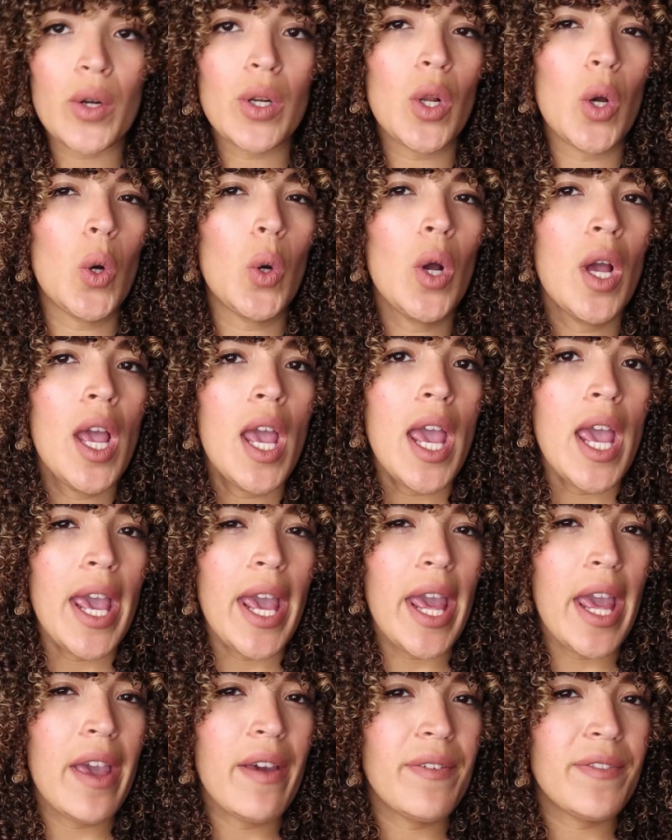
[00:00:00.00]
don't know
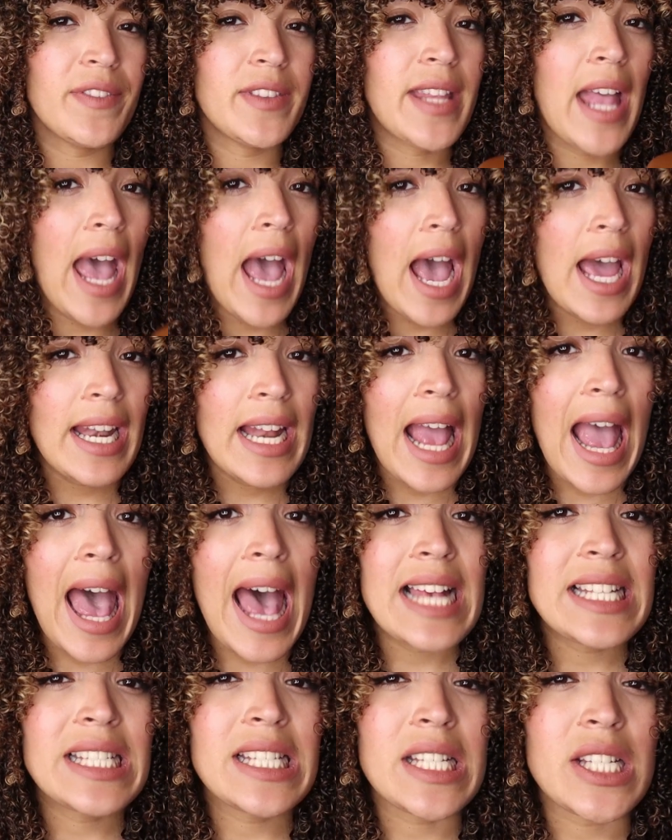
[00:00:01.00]
if that
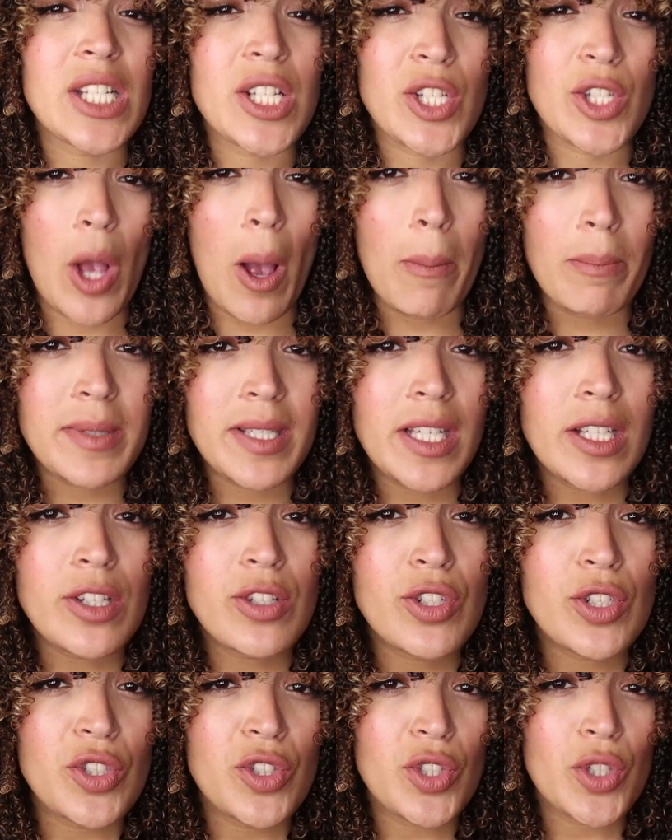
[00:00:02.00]
has
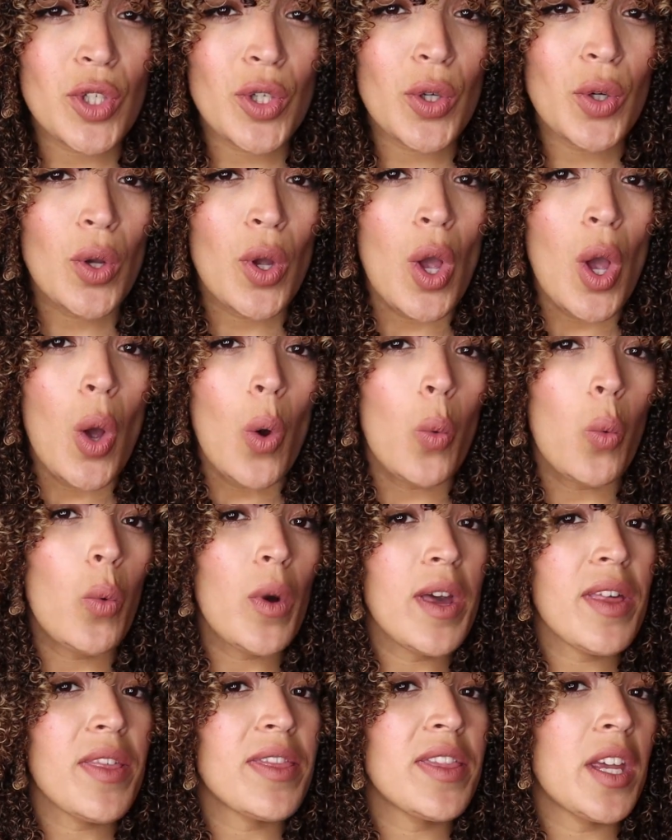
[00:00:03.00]
something to do
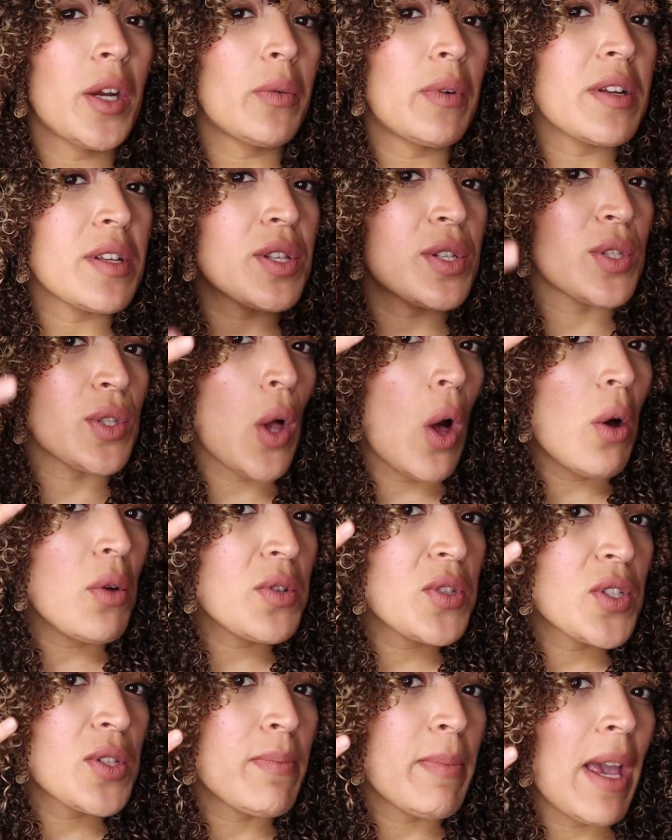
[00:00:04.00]
with the
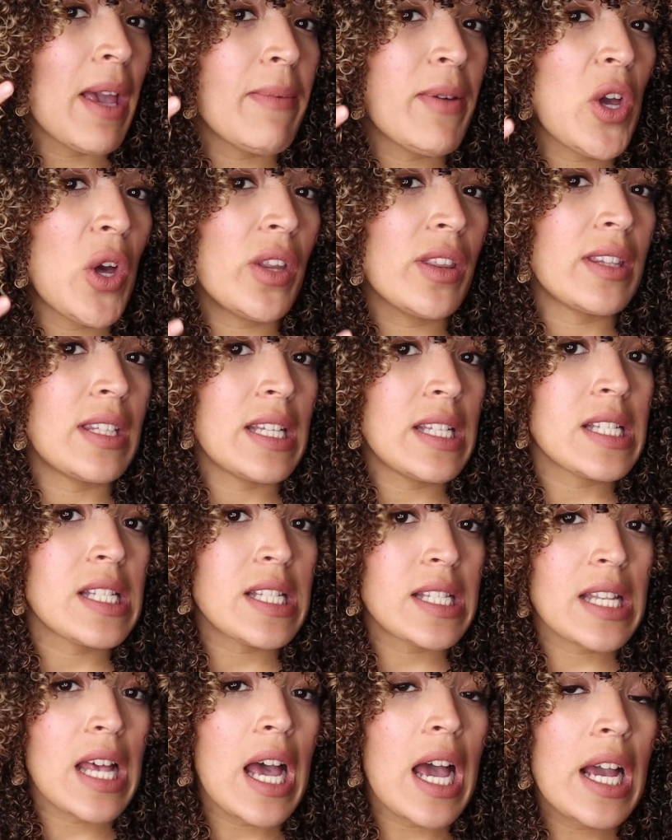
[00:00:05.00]
results maybe on this
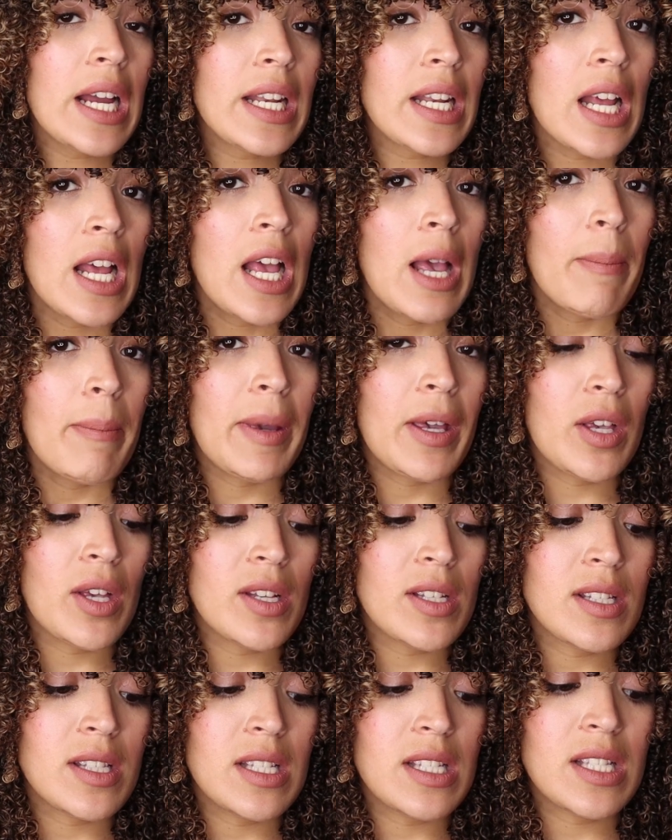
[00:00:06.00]
side,
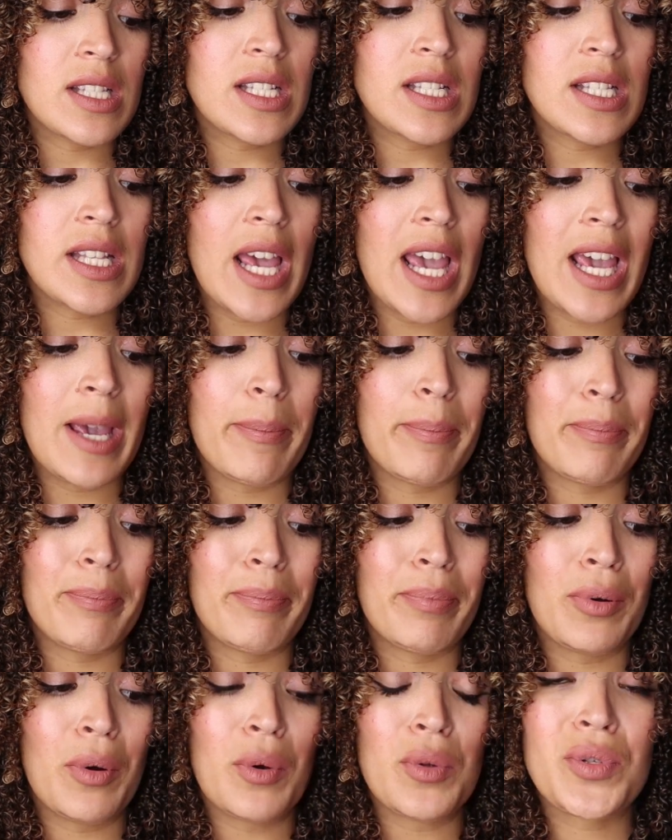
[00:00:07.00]
because this is a
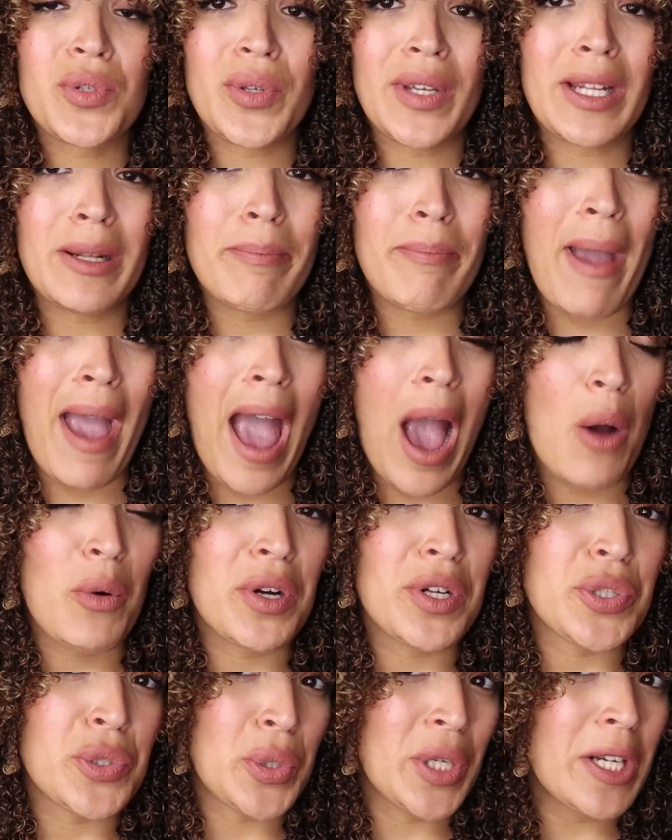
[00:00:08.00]
protein
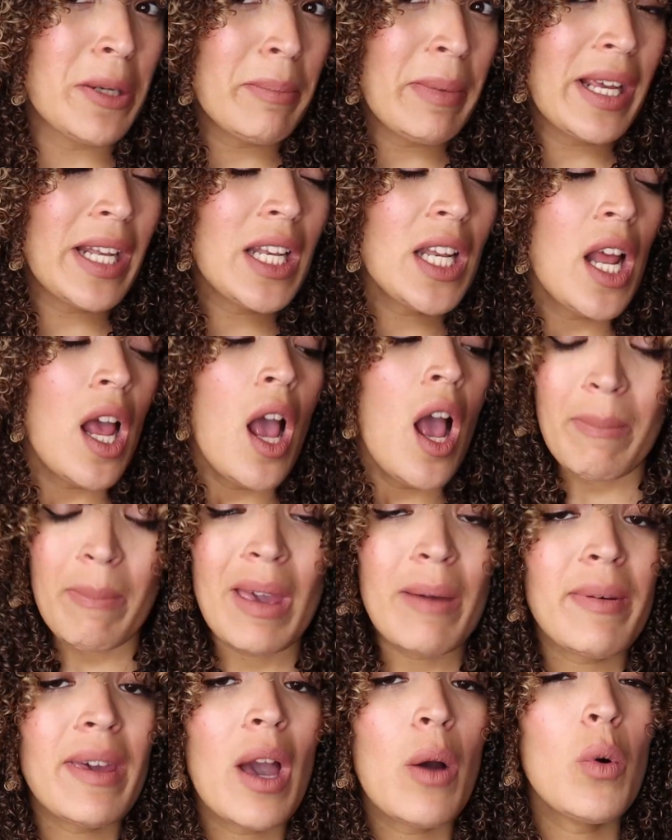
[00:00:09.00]
powered treatment.
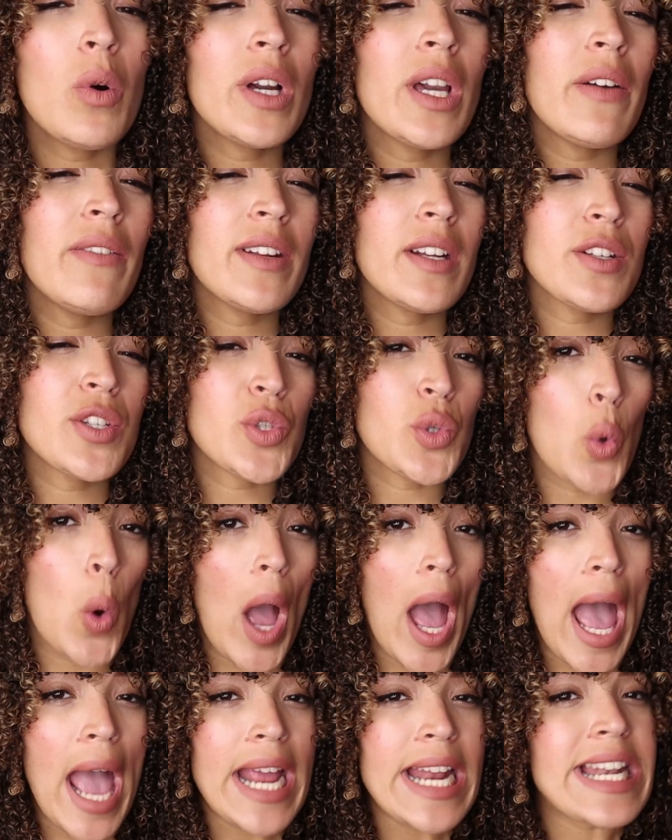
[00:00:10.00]
Maybe I will give it a
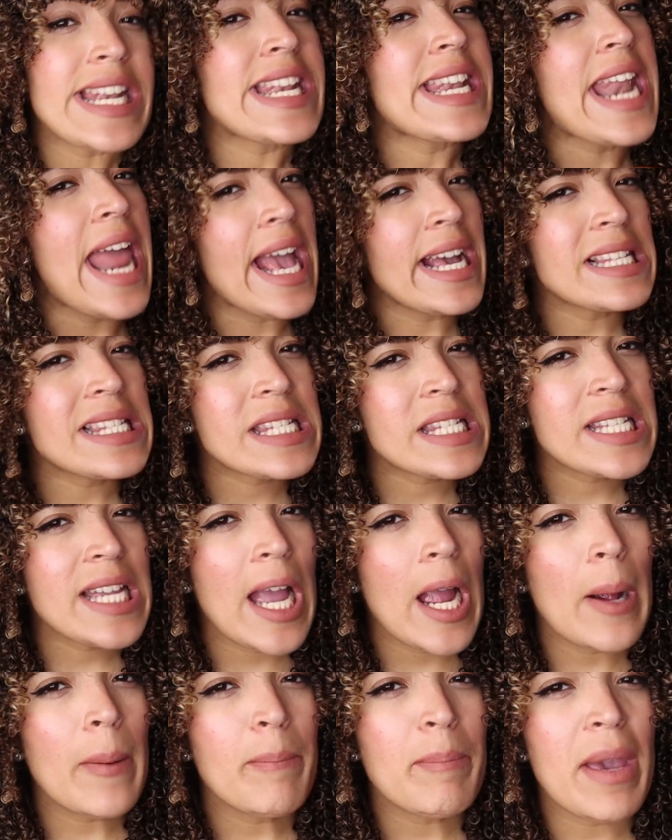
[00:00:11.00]
try next
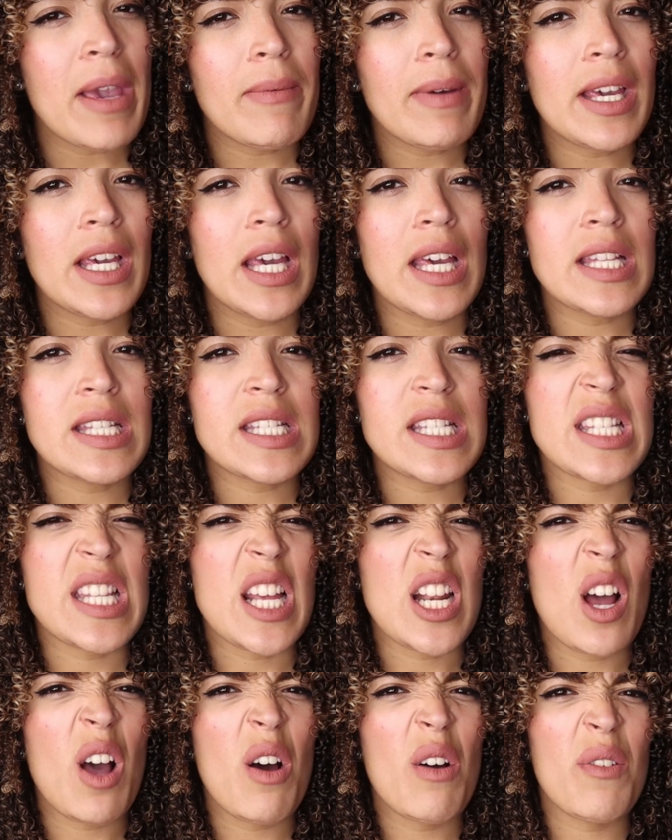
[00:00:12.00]
time. Maybe
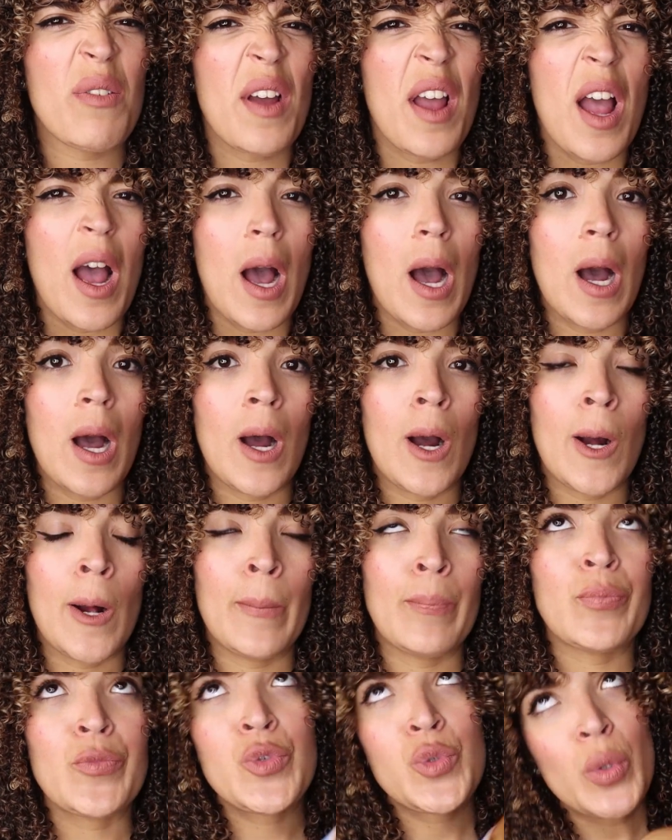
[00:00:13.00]
instead of
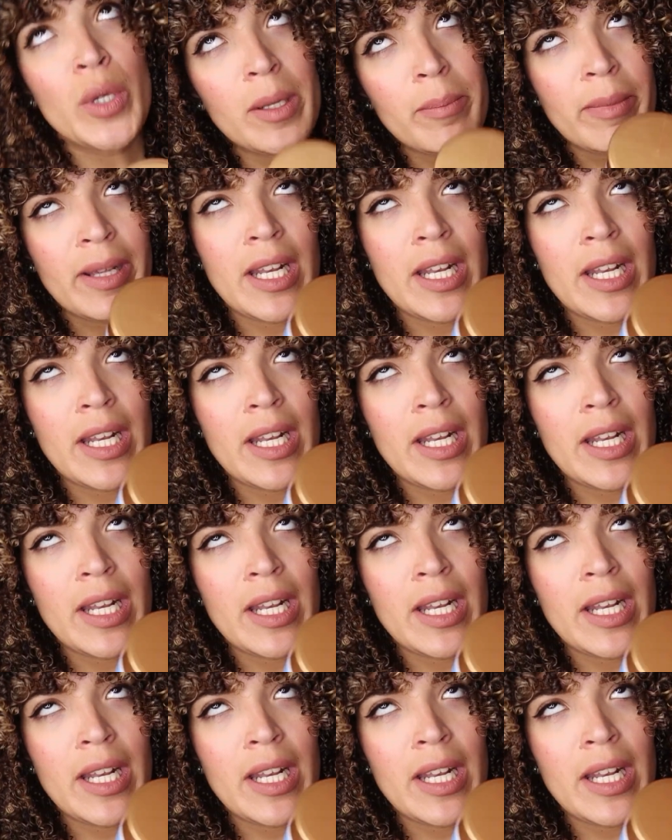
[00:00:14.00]
20